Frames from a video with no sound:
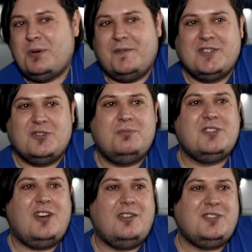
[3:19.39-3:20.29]
spot for Super
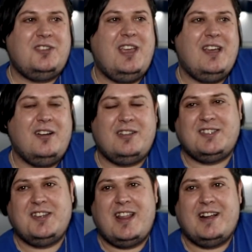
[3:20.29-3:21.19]
Cycle, so yeah, I
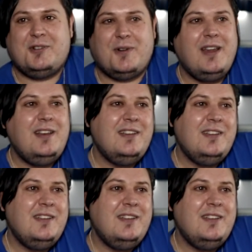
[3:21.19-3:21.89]
consider that great.